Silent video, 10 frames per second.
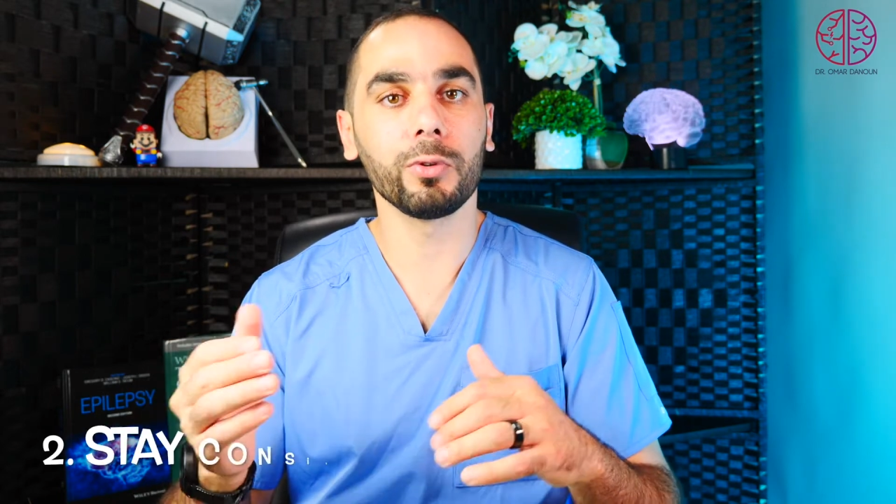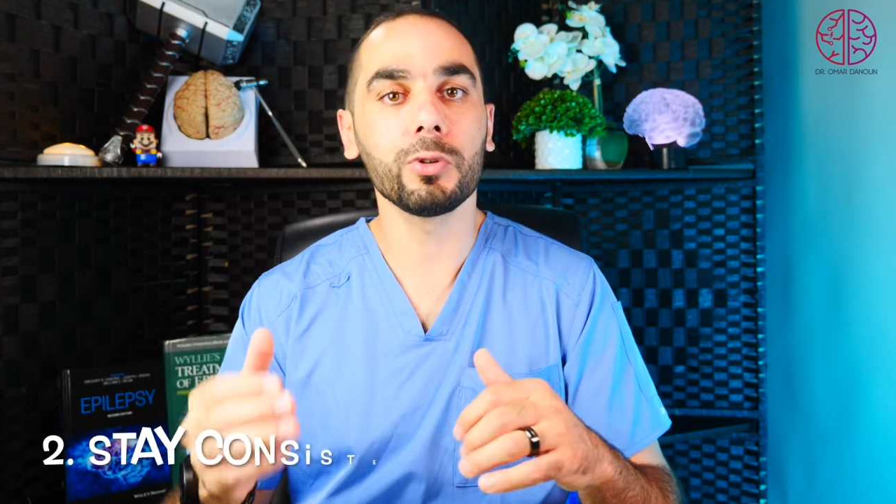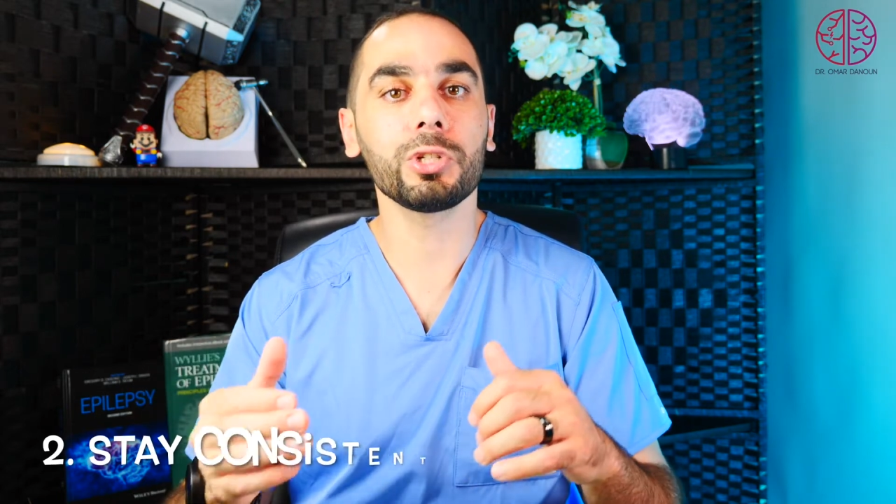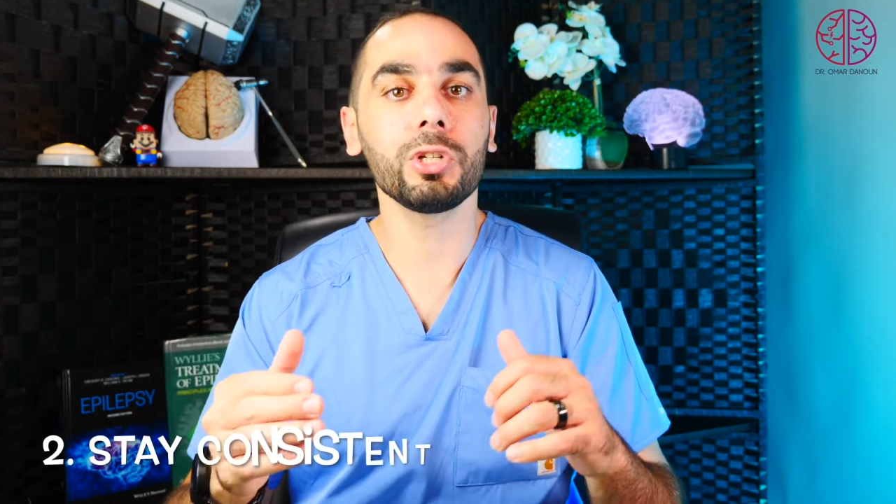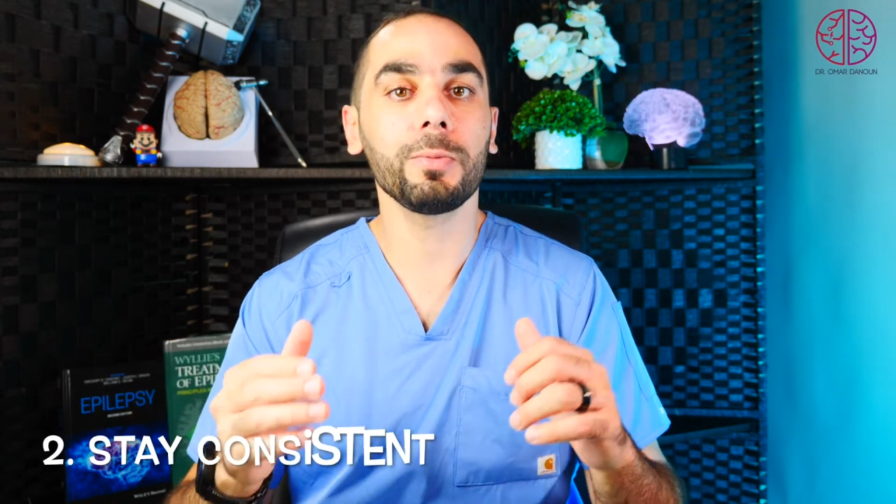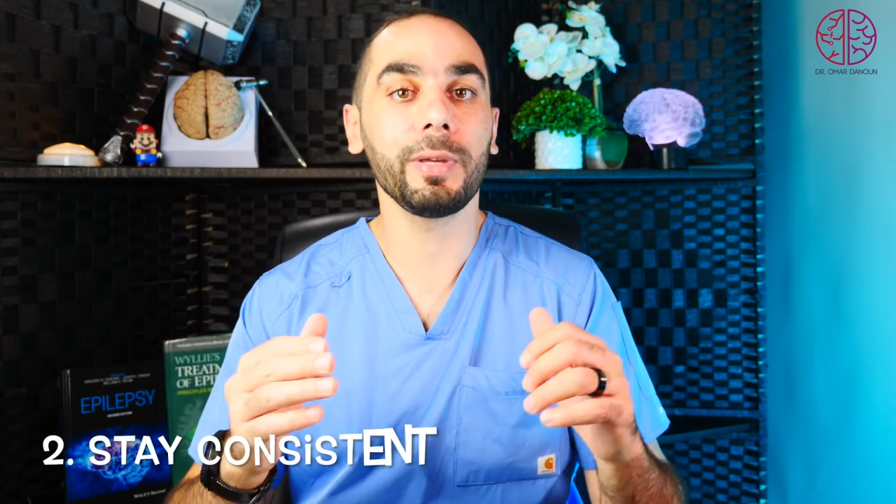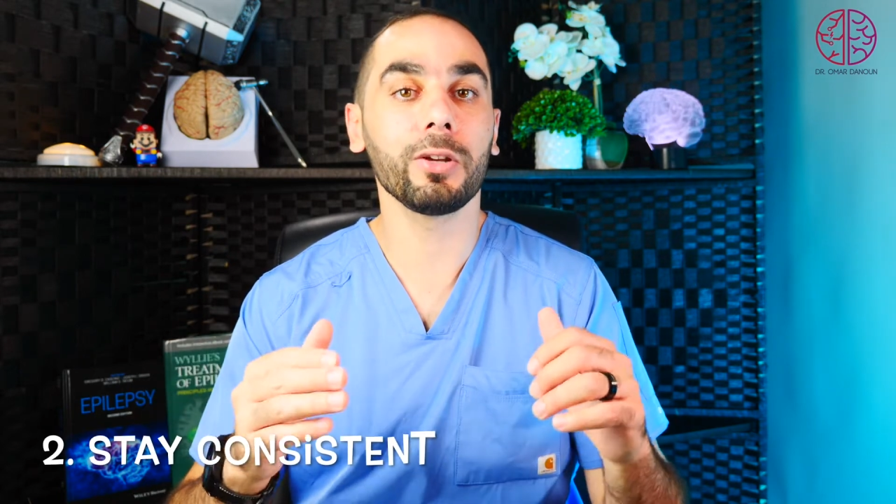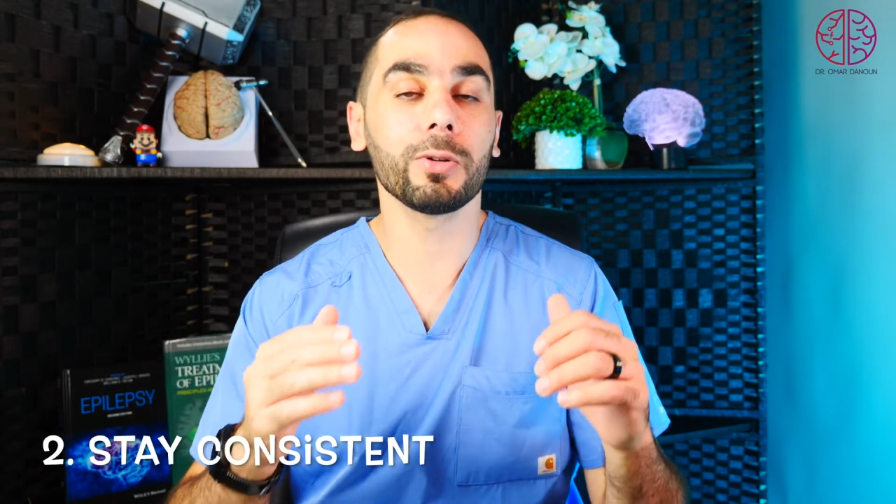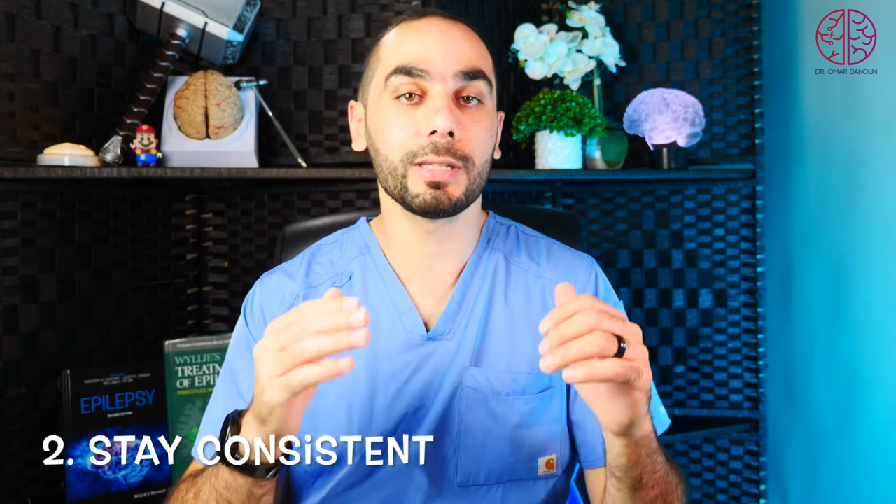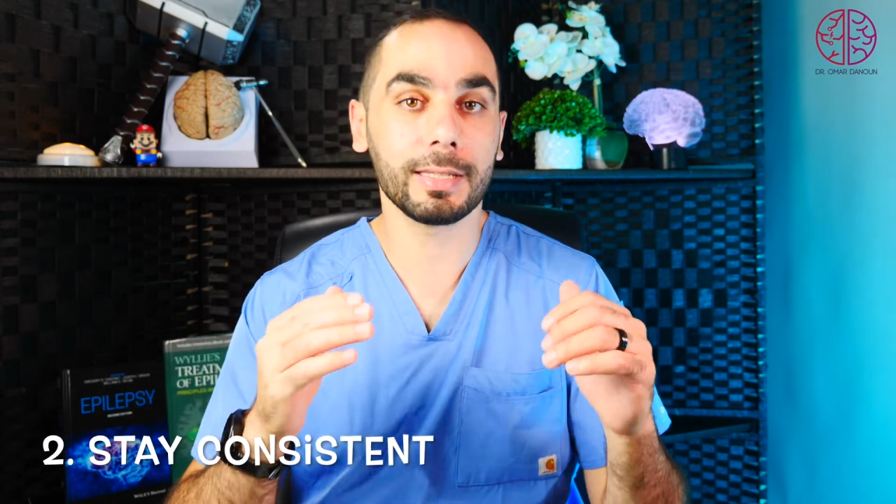you should be
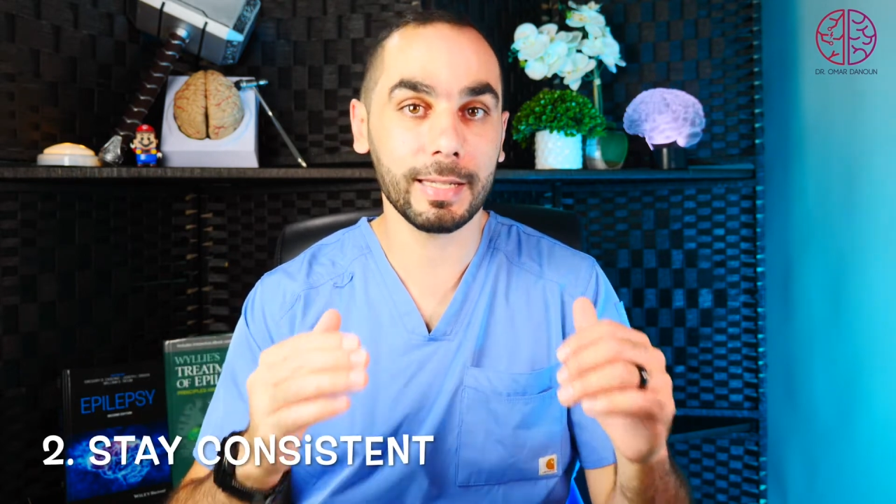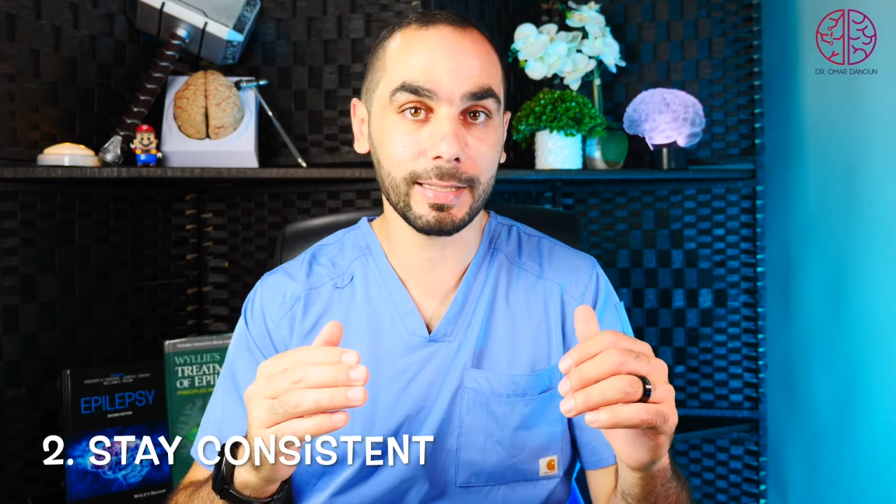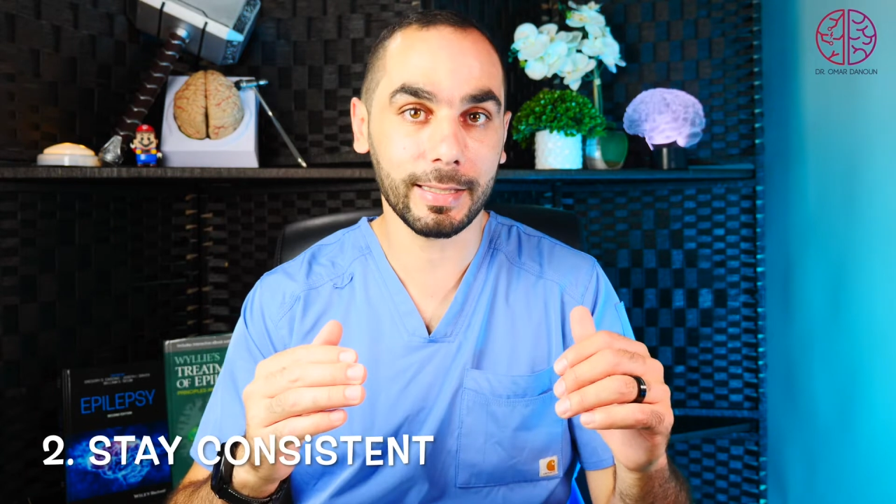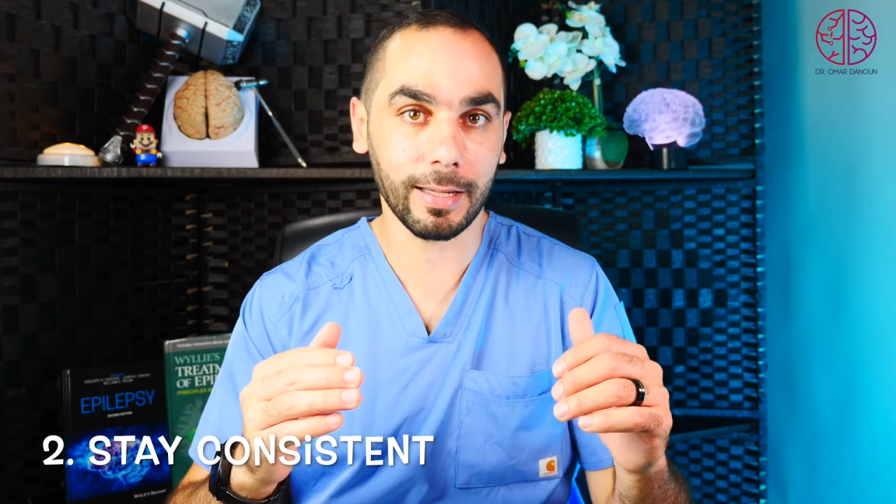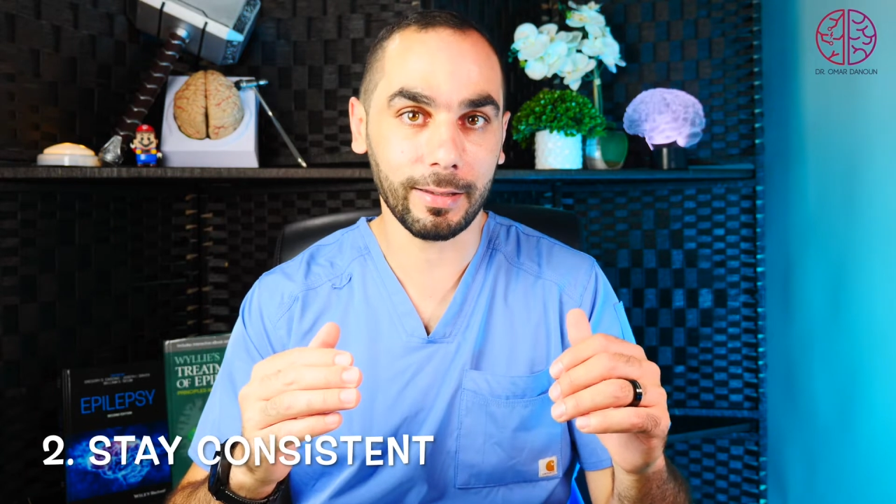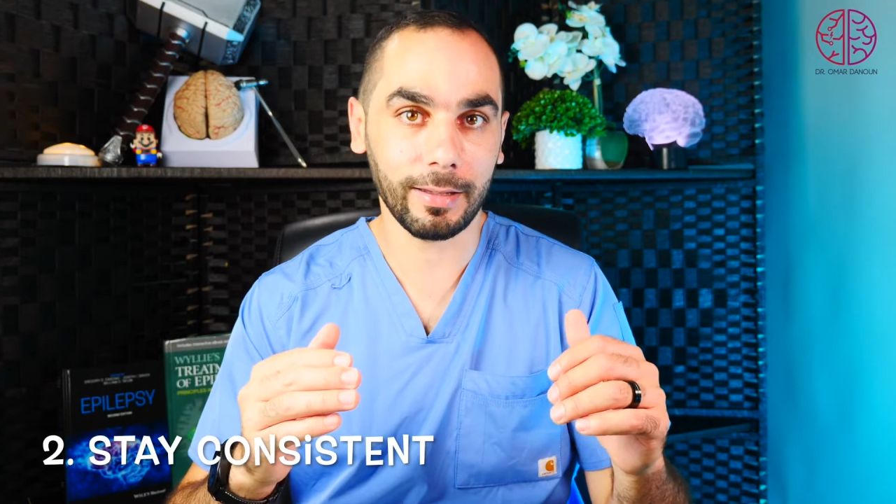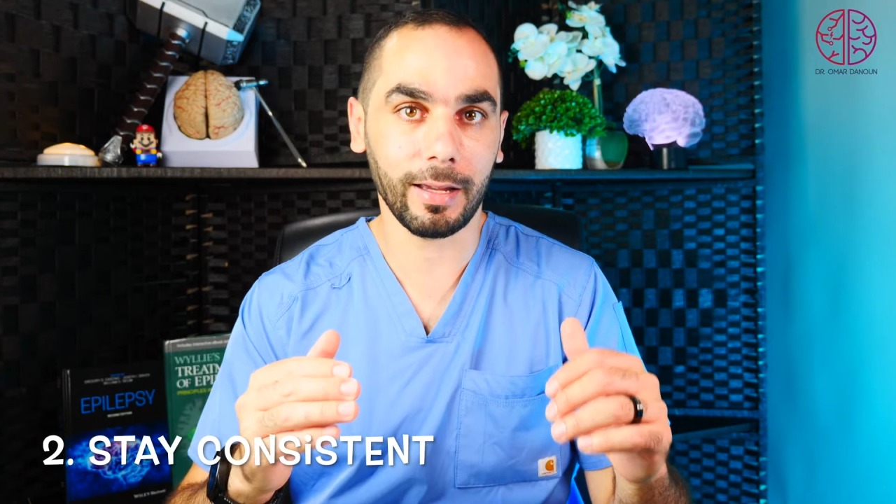consistent